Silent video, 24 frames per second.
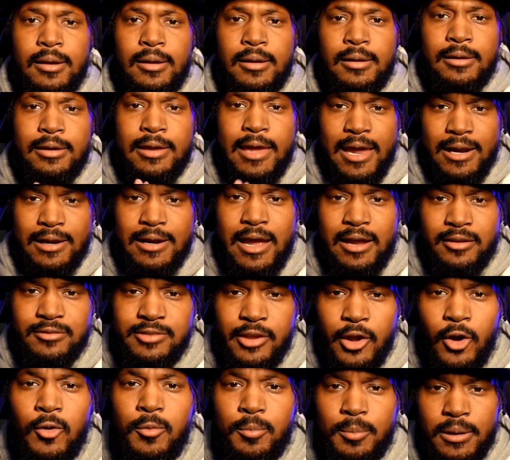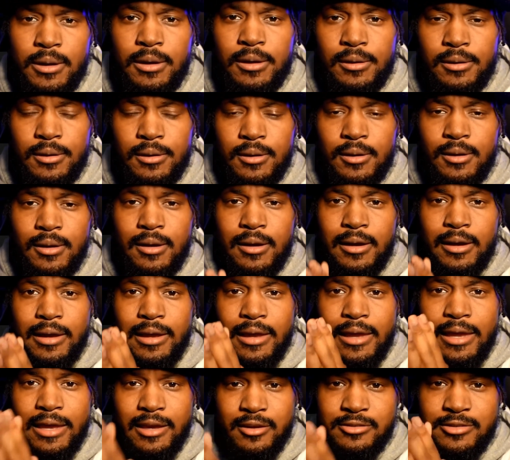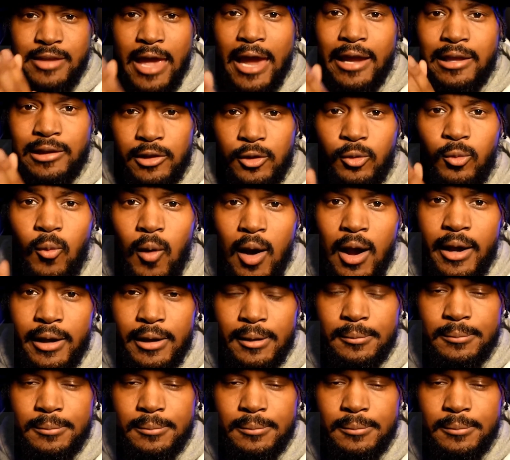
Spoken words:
cannot tell me exactly why.